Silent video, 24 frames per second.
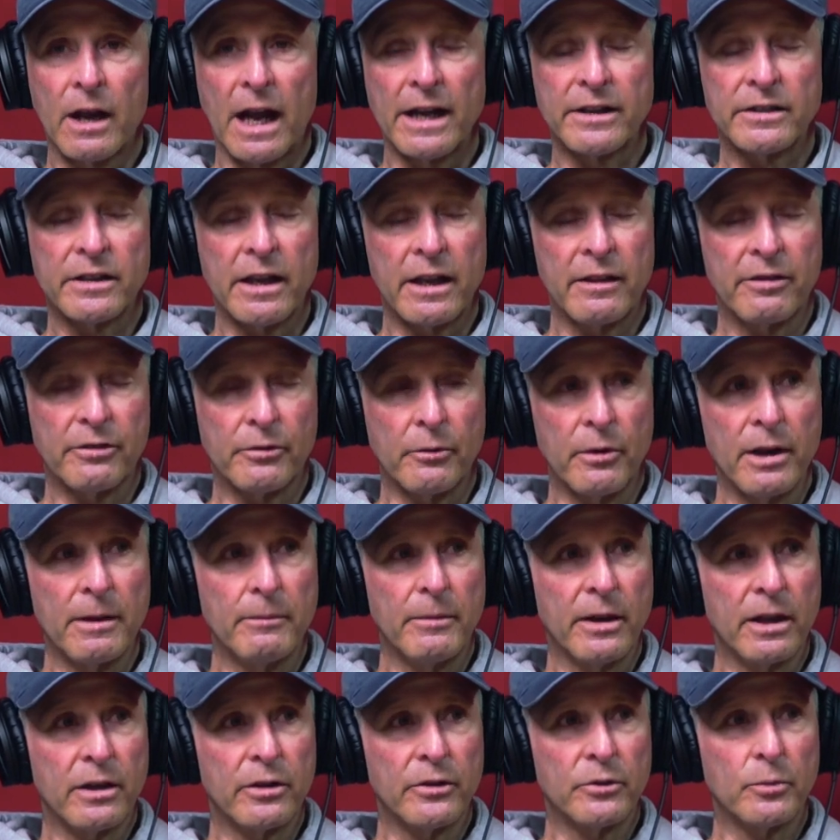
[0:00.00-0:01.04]
I say three
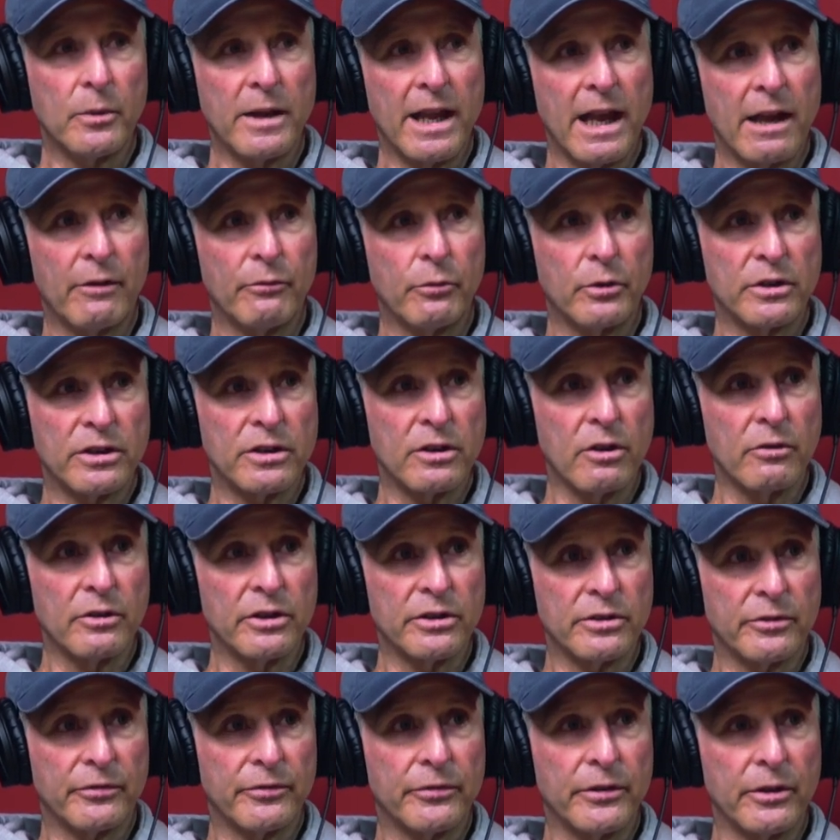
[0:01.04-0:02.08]
because we have what's known
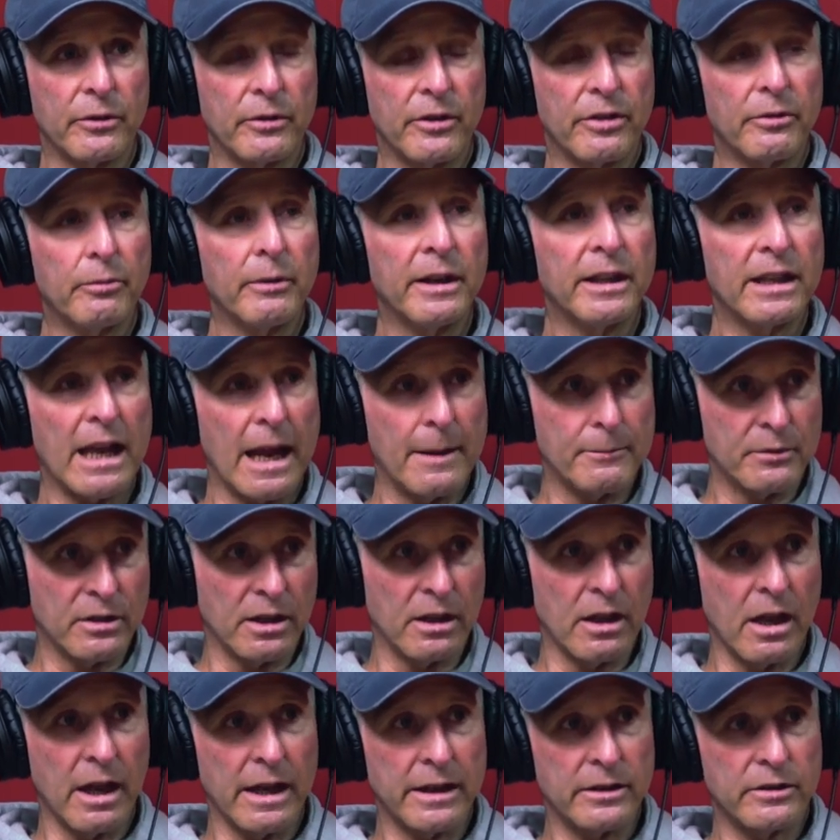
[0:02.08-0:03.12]
as a, there are three types of
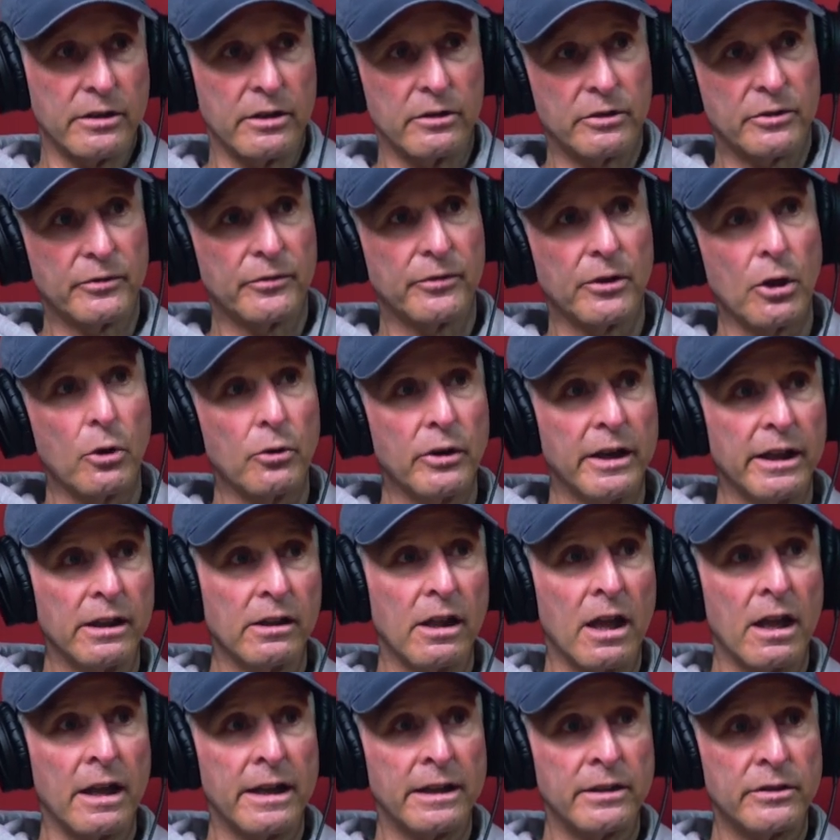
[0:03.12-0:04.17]
lines. There's floating
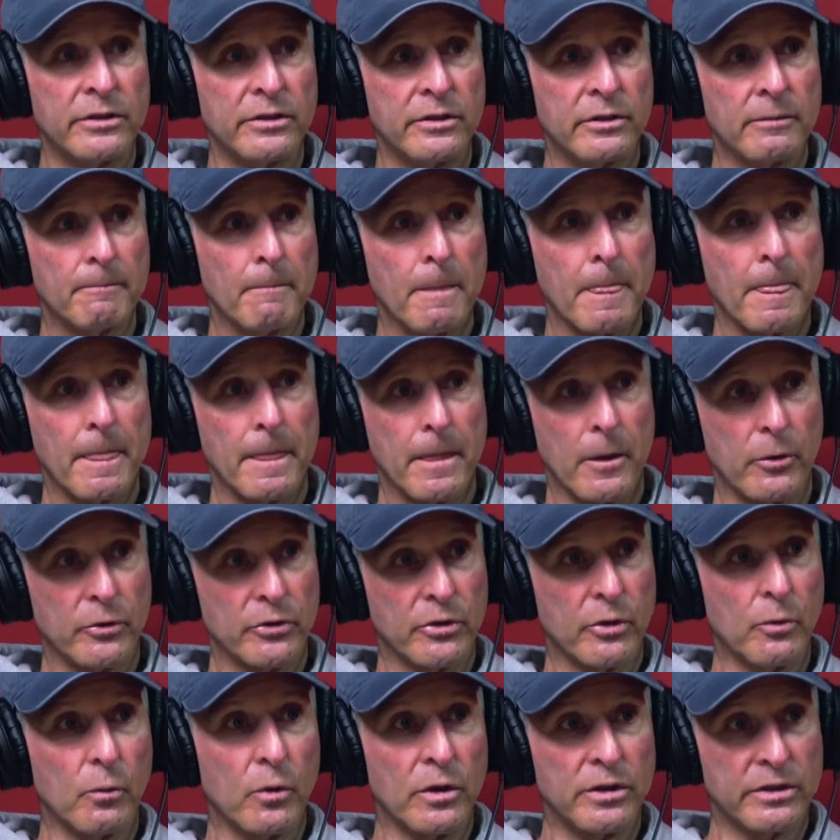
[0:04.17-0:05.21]
lines. Those
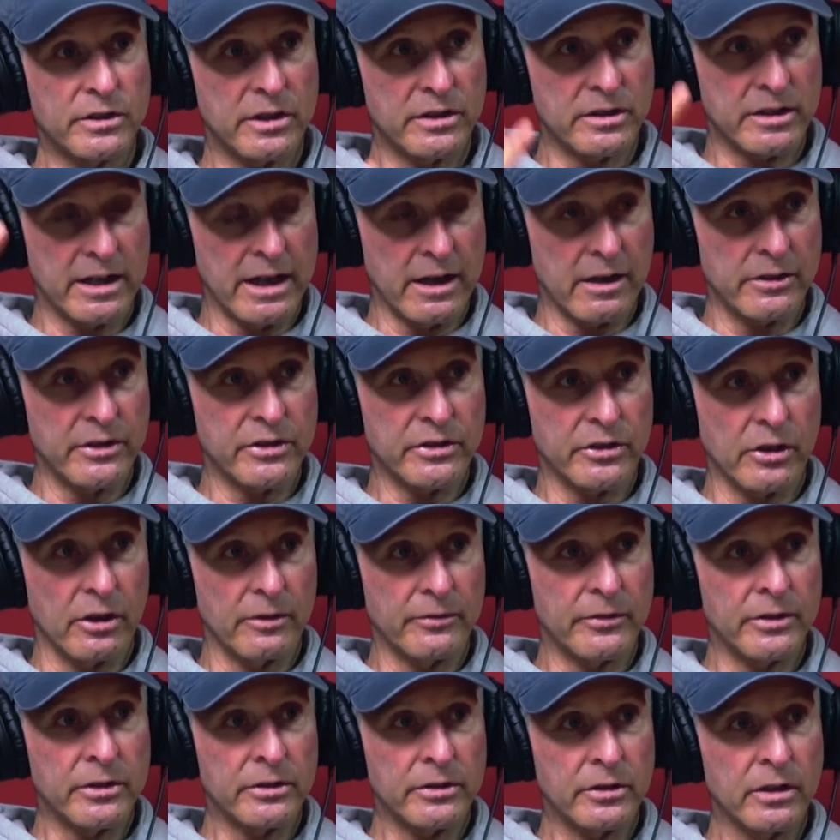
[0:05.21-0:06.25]
are the ones that stay on the
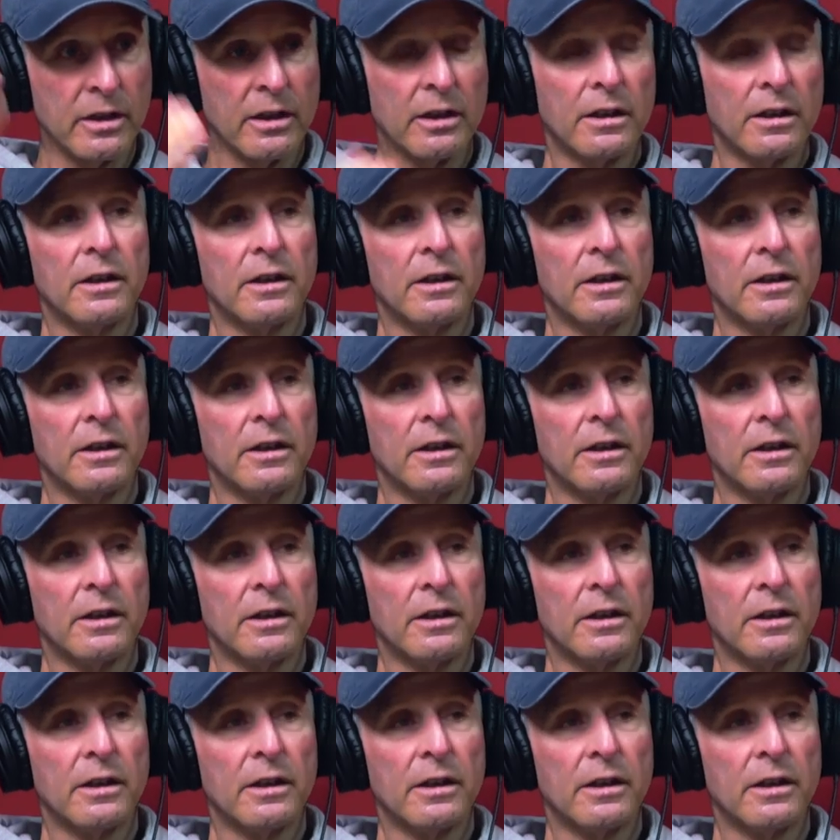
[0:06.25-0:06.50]
surface.